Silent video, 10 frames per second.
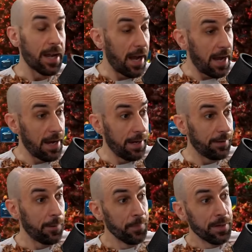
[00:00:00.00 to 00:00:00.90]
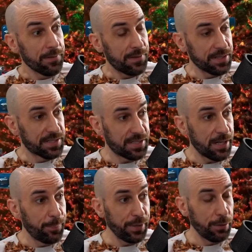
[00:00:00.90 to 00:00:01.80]
And this
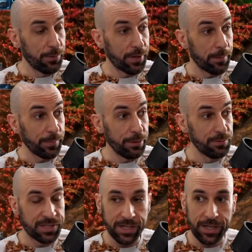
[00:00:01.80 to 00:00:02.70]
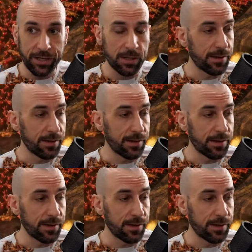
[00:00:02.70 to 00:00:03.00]
CPU that I'm using here,